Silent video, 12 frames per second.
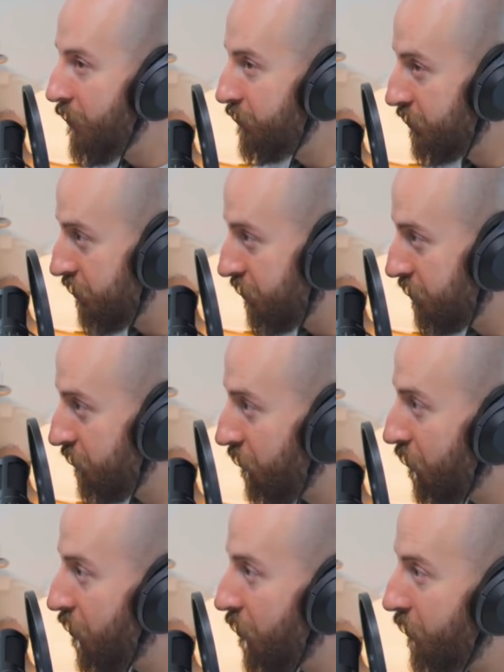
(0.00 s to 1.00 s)
It was a
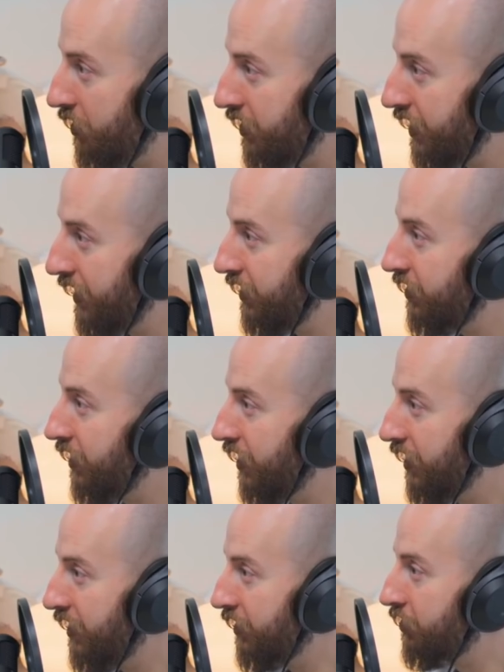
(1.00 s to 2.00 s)
scroll with like
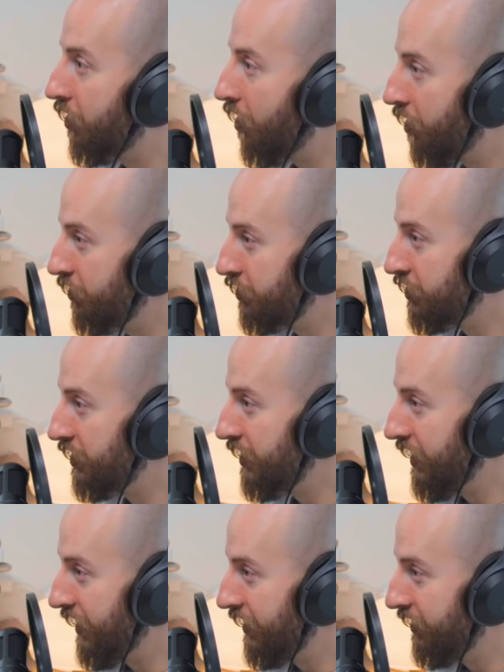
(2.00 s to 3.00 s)

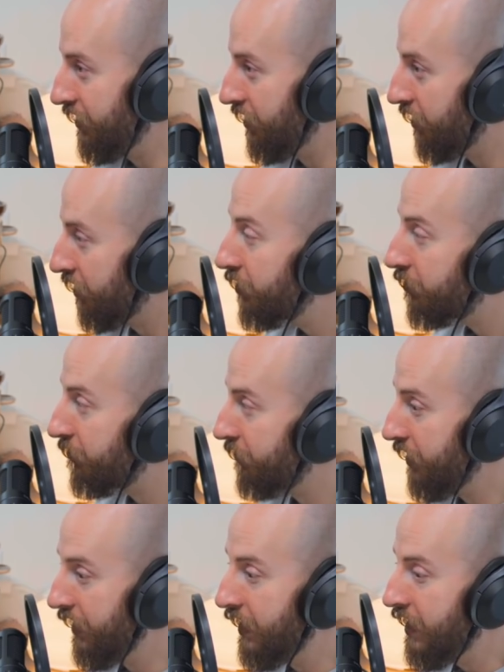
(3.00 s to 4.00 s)
kanji in
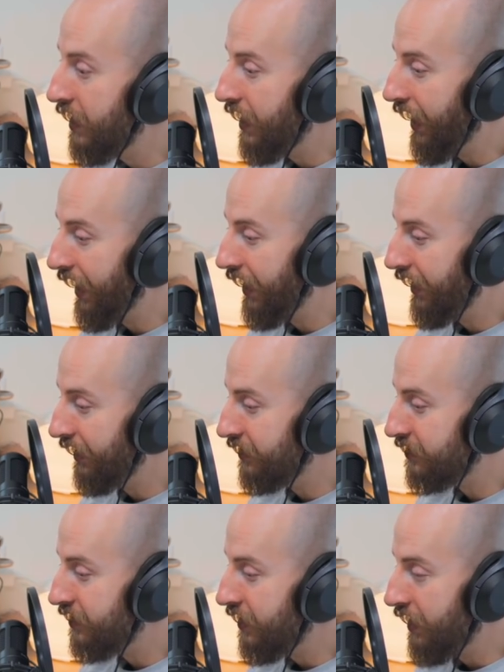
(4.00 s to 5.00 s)
calligraphy.
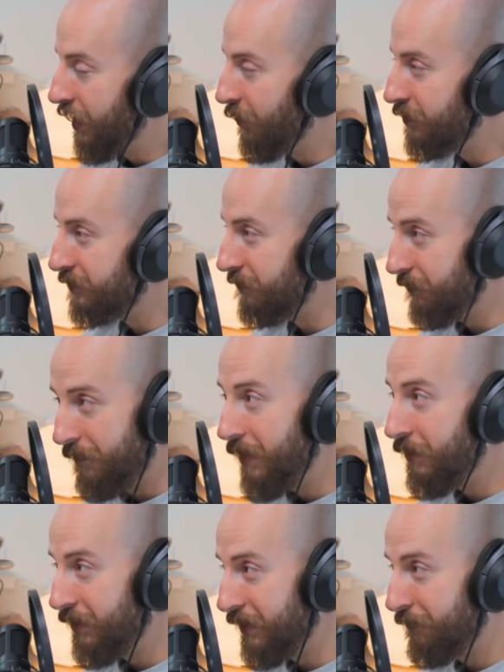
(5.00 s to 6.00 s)
And it was
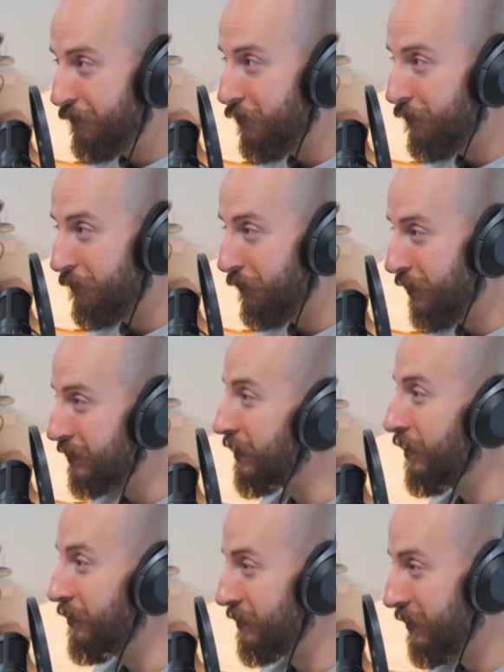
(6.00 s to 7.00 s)
very difficult for us
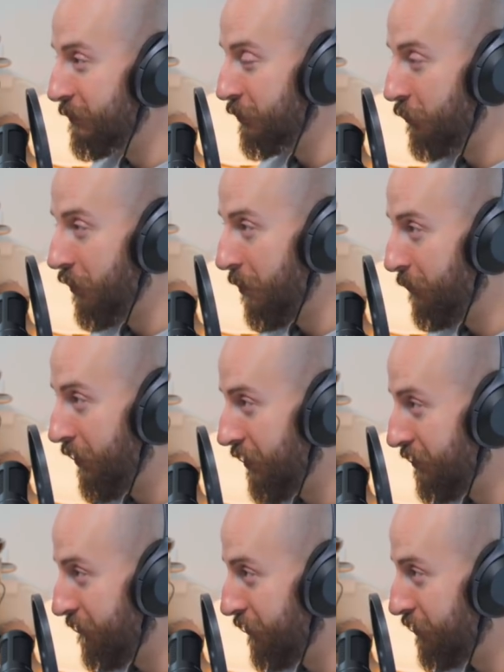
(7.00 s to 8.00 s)
to understand what's going on
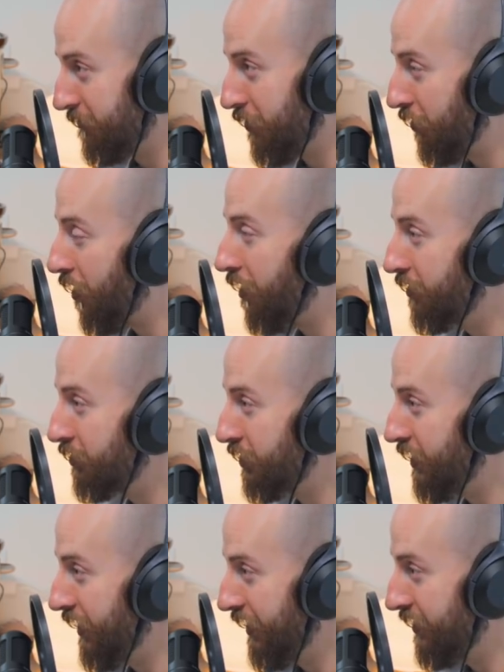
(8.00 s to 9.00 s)
because, first of all,
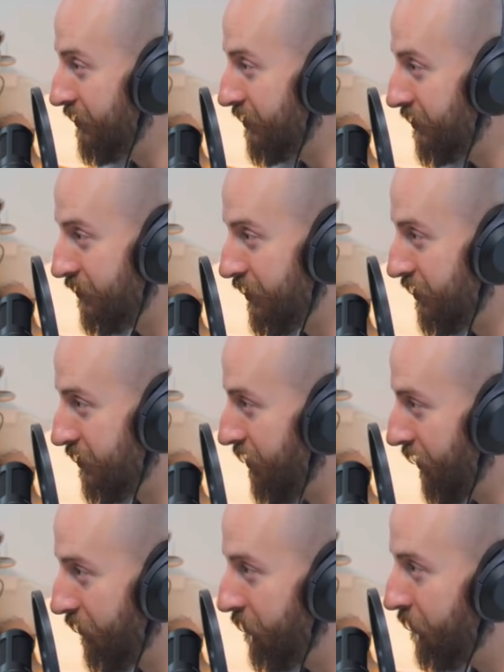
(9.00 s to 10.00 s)
kanji is just
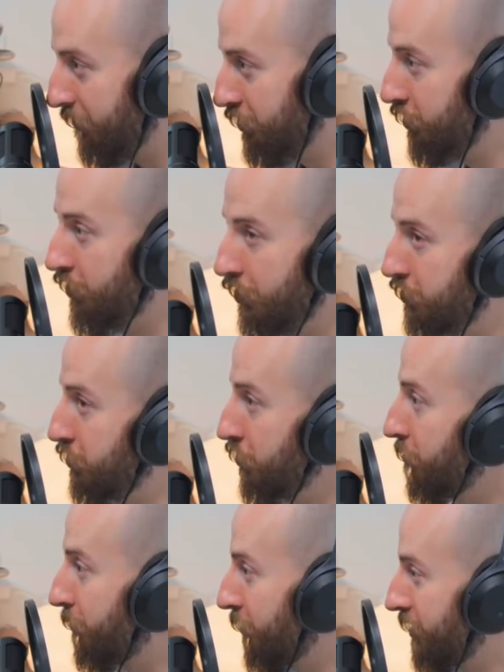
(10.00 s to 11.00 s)
like
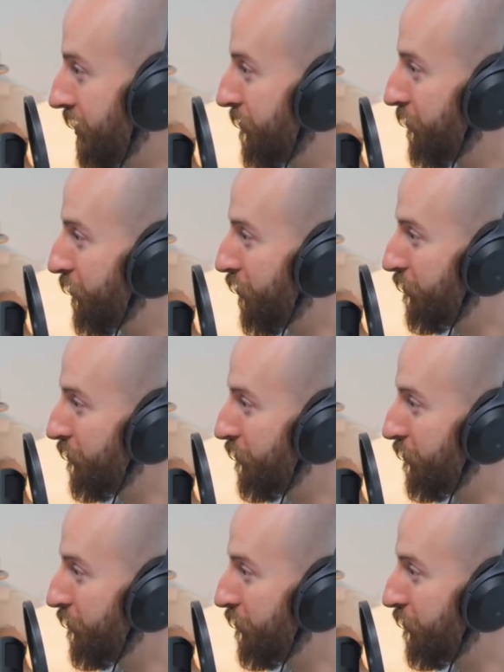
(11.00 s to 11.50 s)
super difficult.